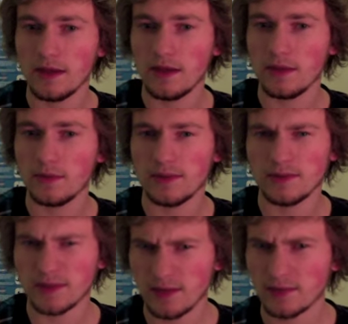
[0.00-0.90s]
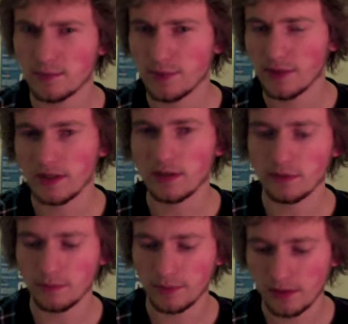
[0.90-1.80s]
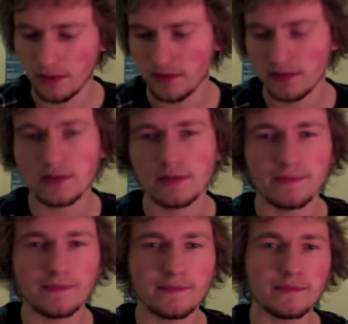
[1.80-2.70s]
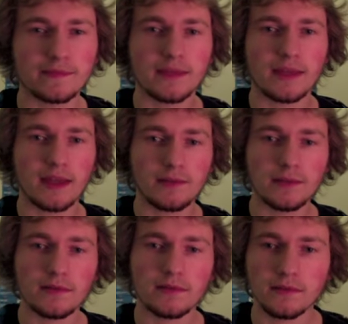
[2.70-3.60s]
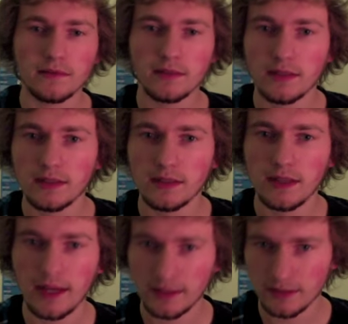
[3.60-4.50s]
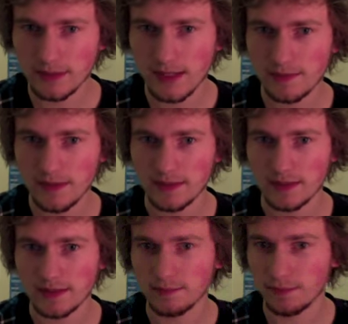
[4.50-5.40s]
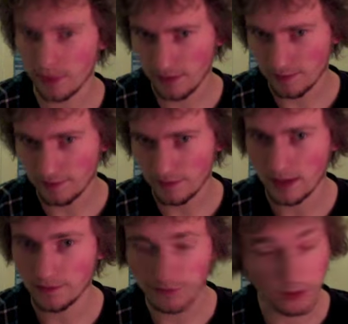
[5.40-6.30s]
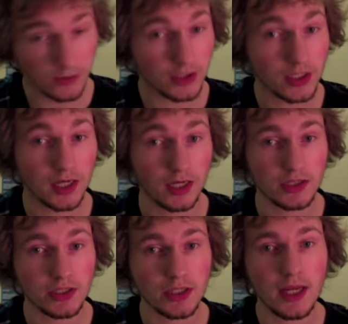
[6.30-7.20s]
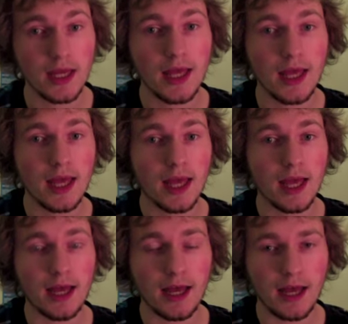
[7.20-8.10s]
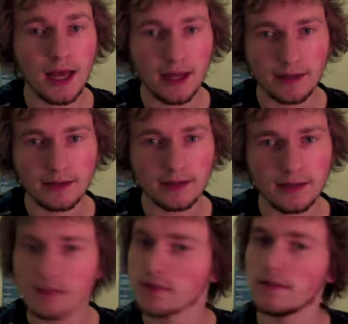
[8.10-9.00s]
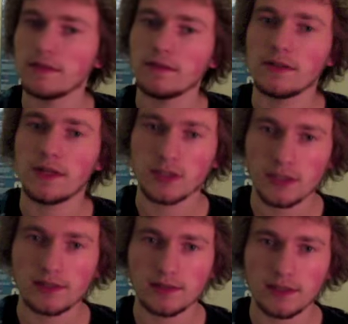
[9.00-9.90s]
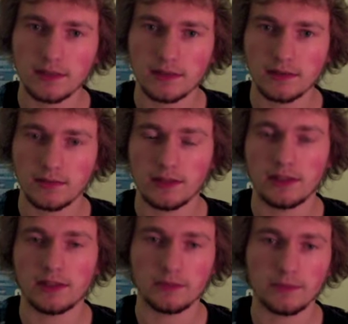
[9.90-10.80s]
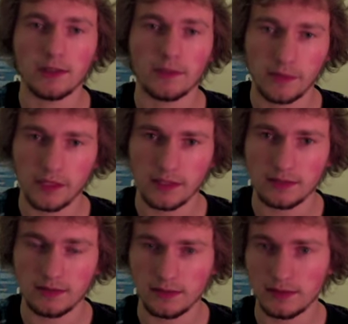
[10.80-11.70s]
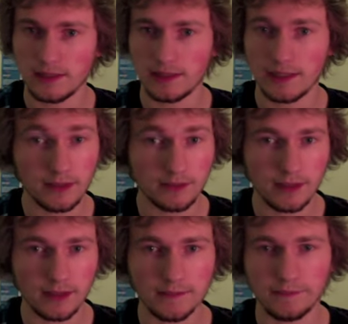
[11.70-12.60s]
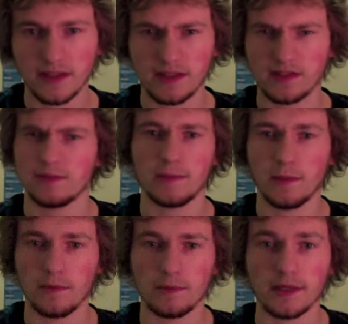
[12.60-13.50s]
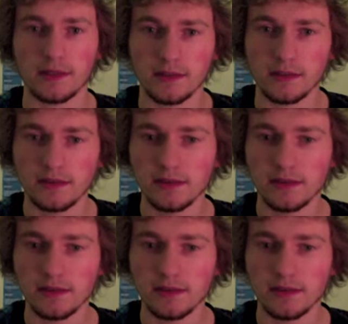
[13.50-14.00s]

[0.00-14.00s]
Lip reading: which sounds pretty cool because Abaddon and the Terminators both have now Furious Charge, and they get to reroll their charge distance when they jump out the Land Raider. They can't jump out of Predators.